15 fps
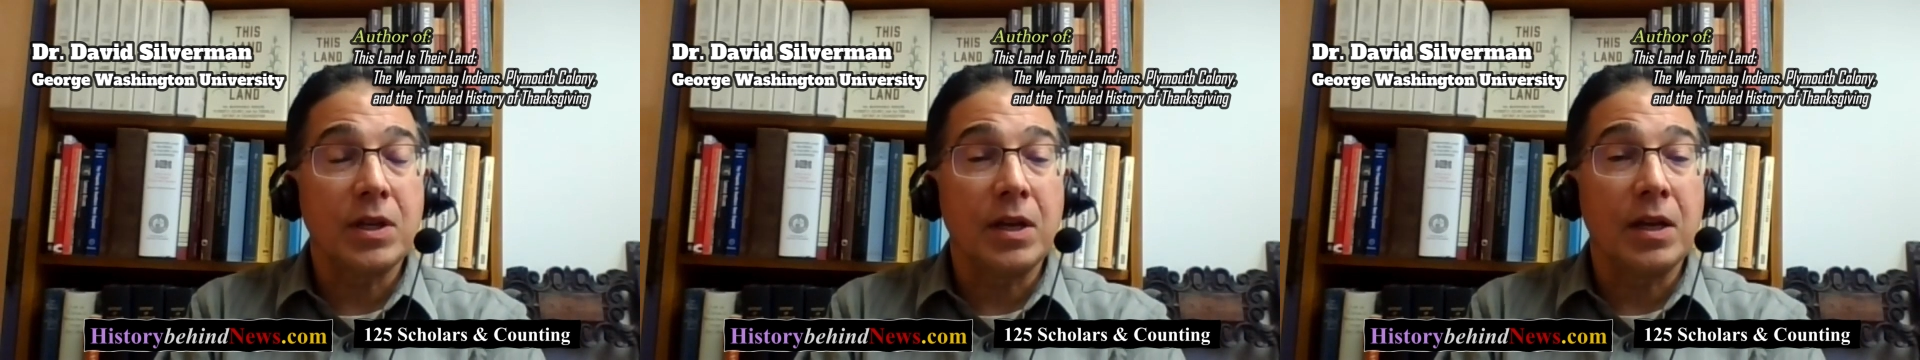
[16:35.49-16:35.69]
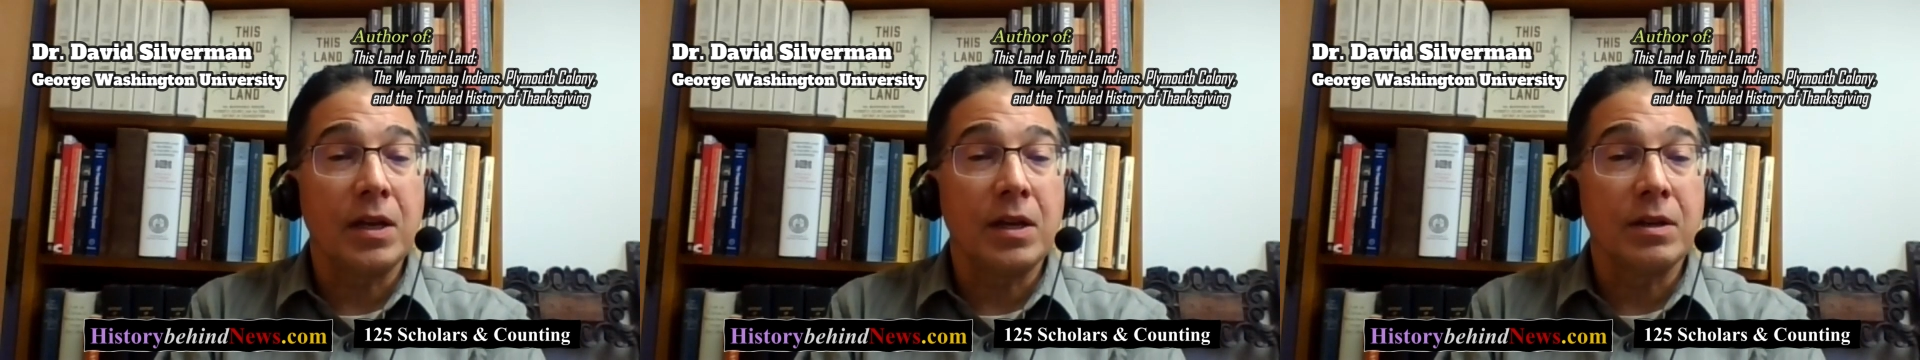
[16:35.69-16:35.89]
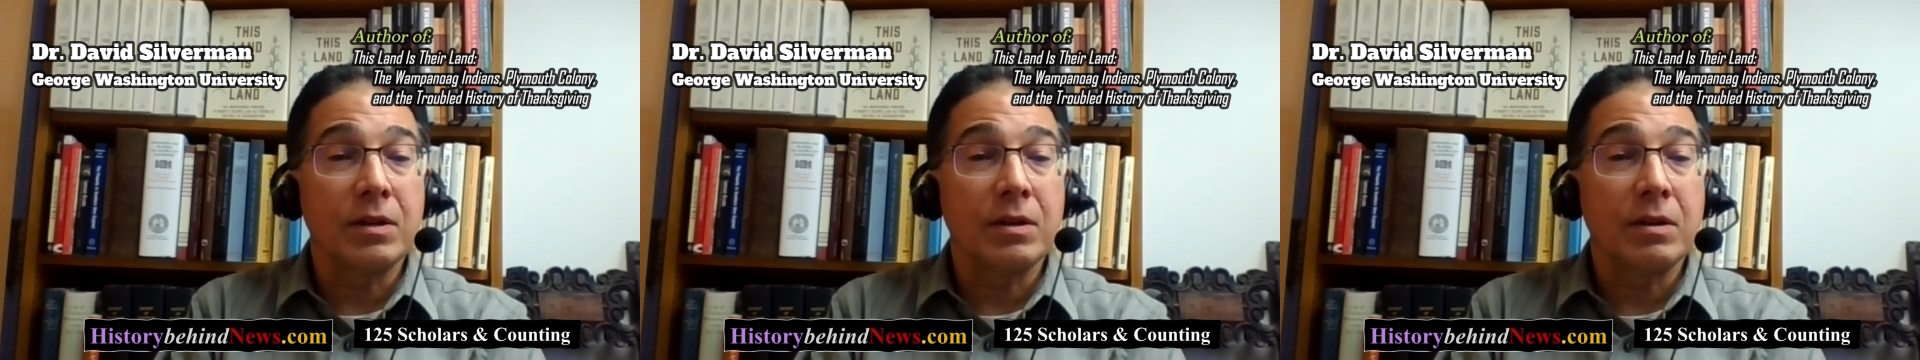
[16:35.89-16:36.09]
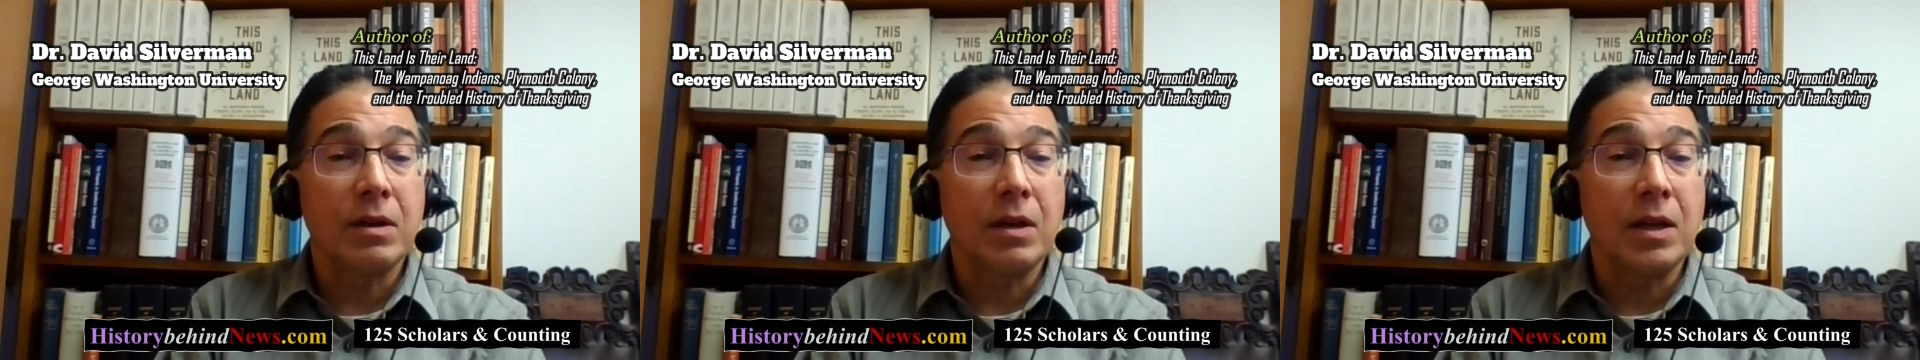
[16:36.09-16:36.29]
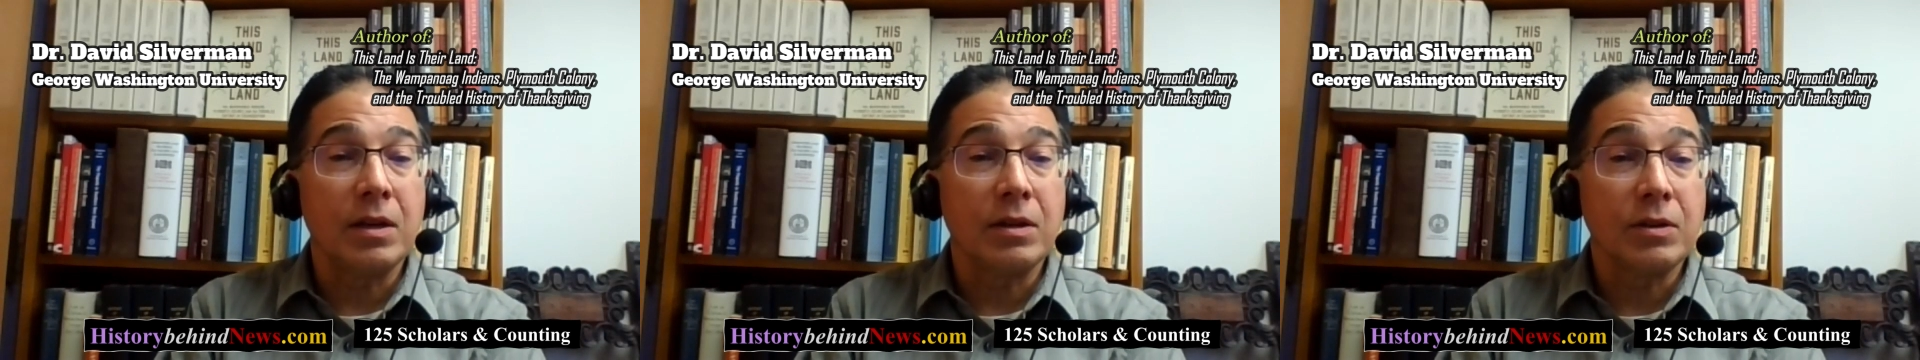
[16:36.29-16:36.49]
and
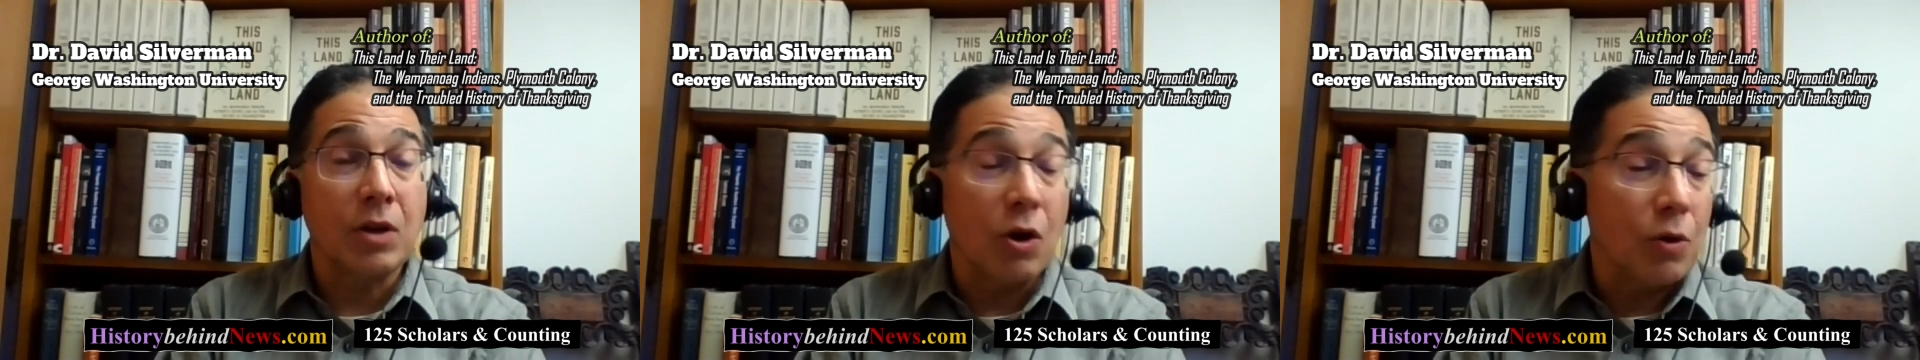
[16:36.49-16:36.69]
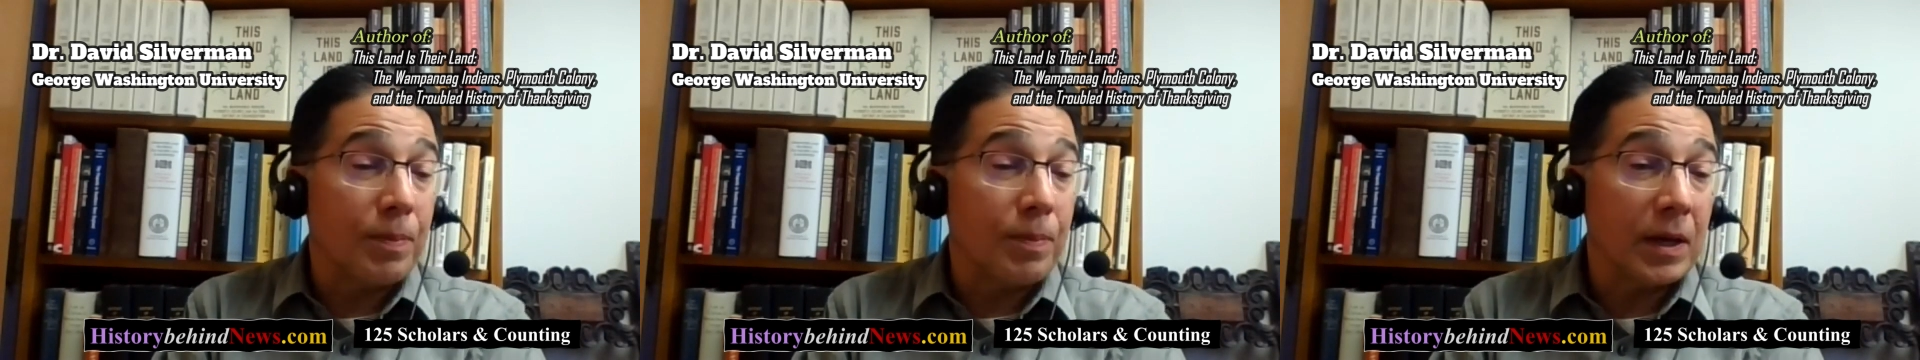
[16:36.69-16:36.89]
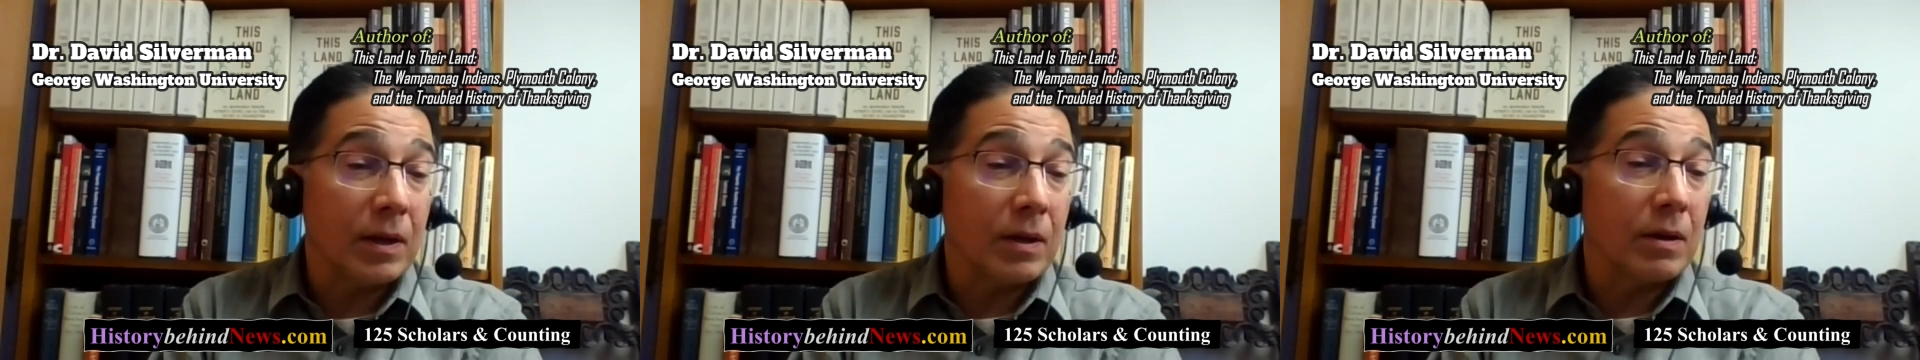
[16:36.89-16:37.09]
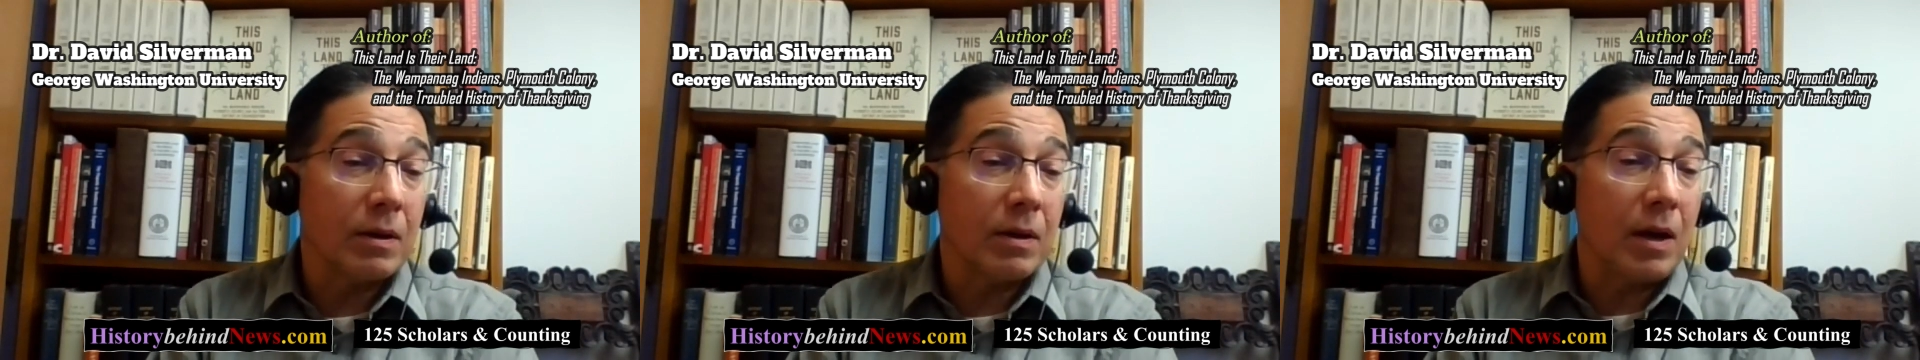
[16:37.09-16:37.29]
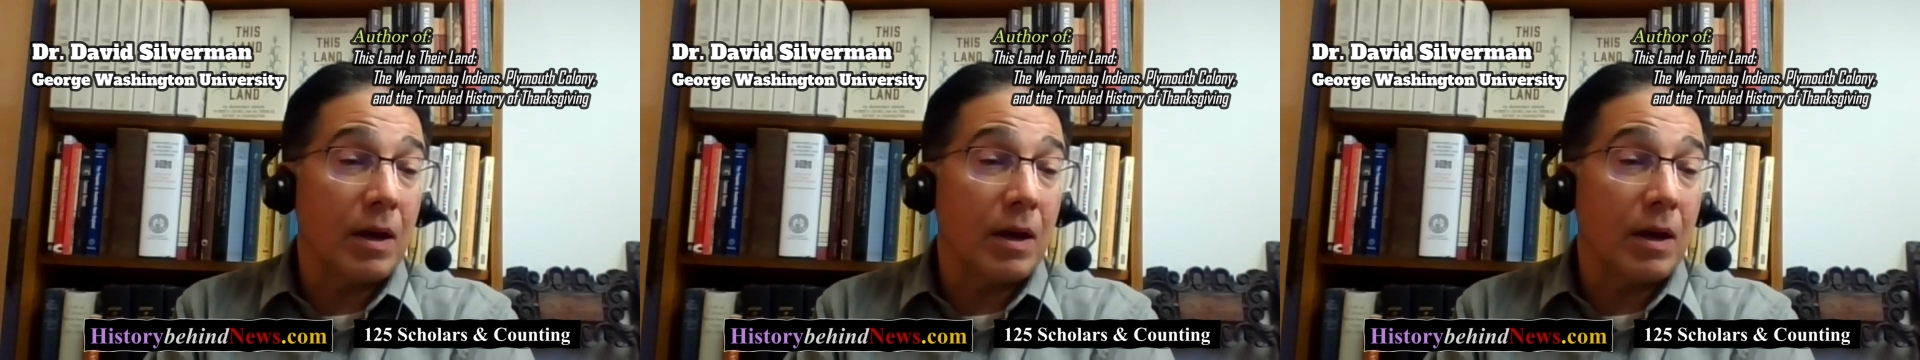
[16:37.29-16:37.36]
coping